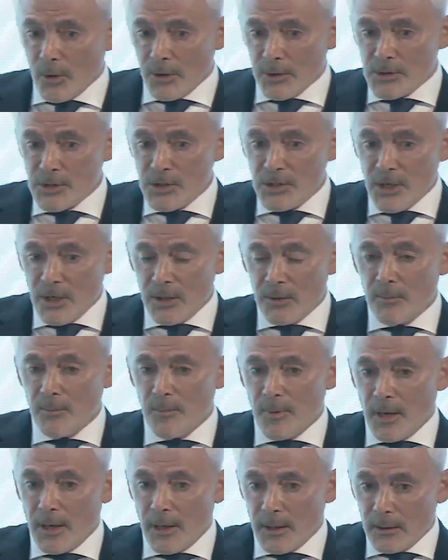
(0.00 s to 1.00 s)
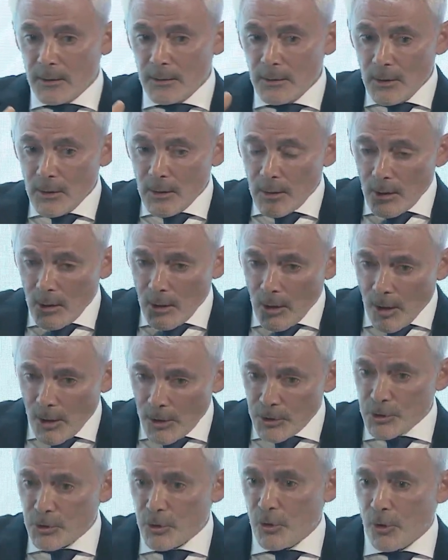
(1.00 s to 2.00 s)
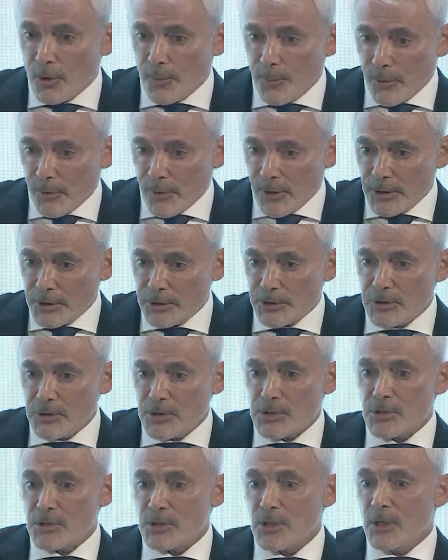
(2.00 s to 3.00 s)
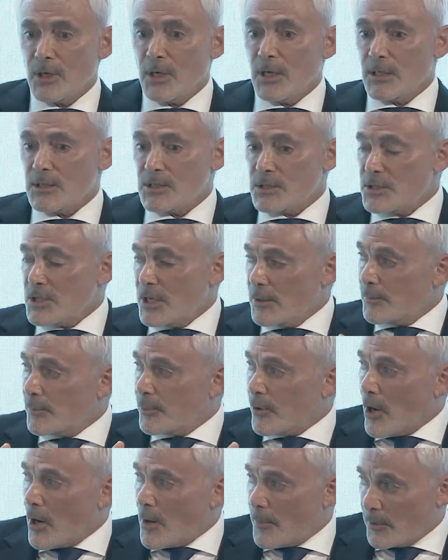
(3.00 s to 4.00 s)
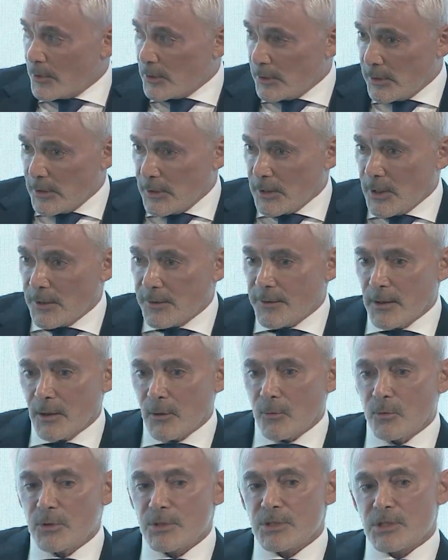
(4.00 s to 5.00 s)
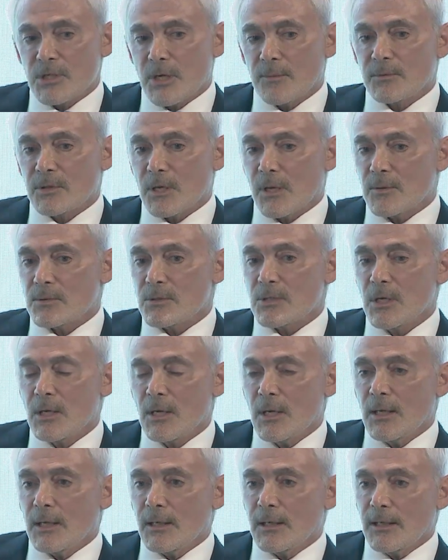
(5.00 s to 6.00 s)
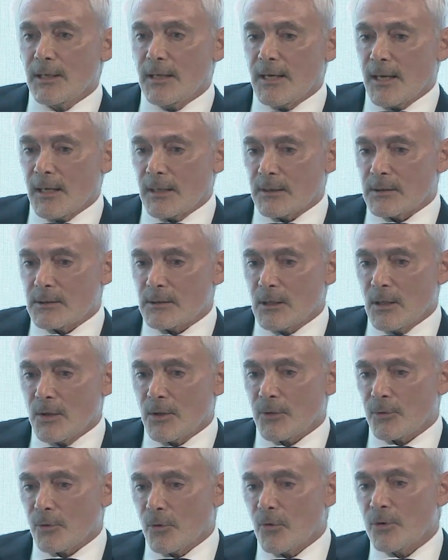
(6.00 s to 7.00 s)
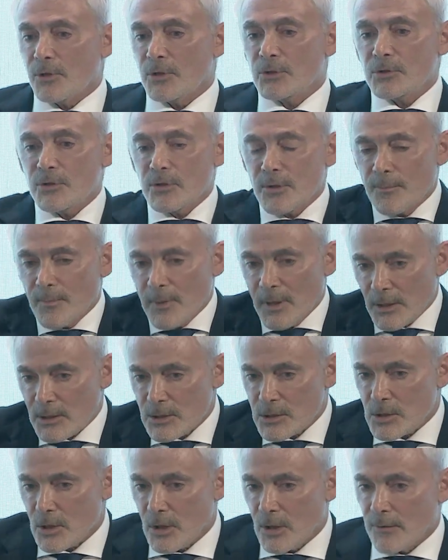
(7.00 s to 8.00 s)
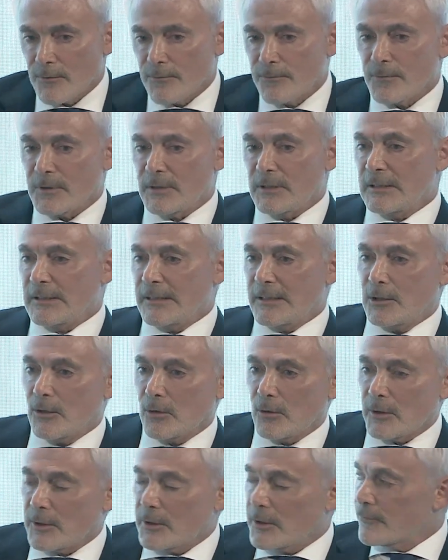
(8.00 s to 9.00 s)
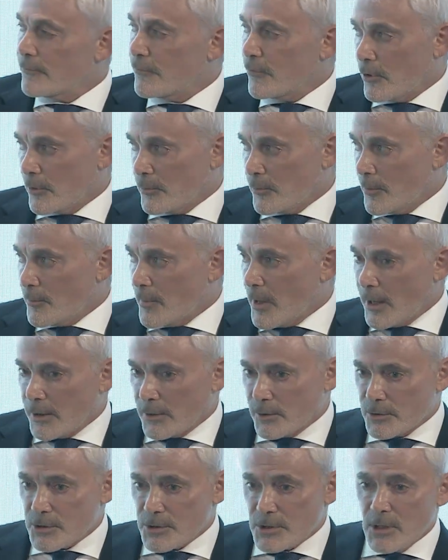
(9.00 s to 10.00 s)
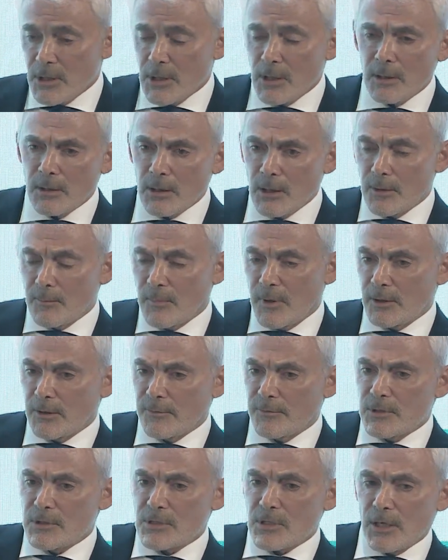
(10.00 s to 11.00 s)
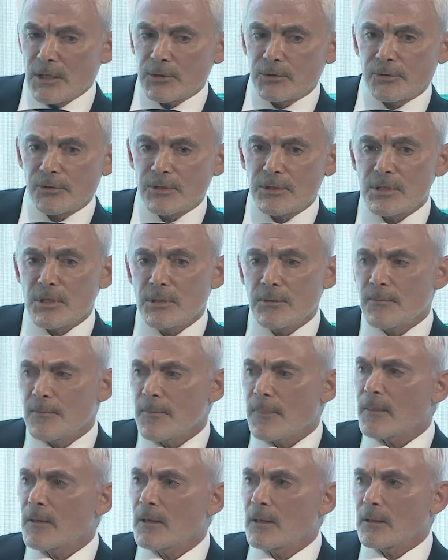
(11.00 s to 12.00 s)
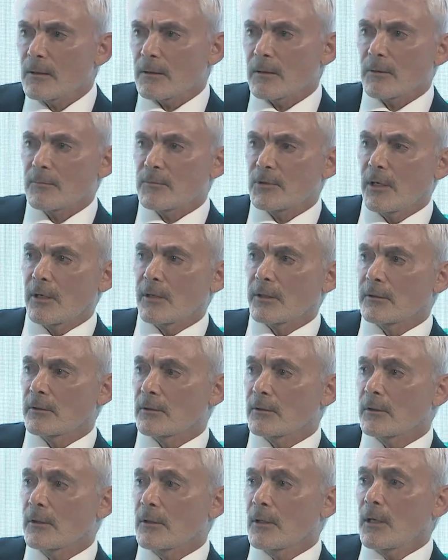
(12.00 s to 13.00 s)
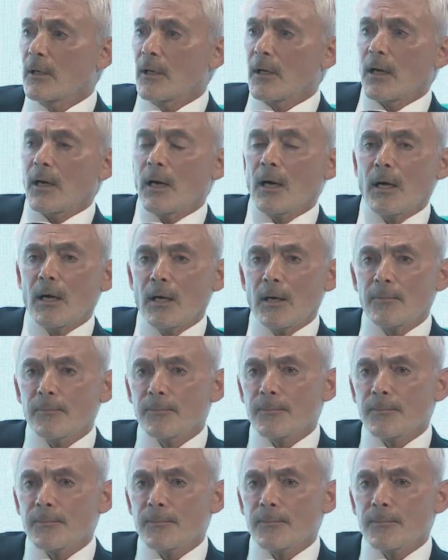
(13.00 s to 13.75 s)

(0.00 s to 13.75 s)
it's done by large corporations, it's done properly. And I think we sometimes get thrown into the mix of illegal and informal miners in many of these countries. I think I'm dying here.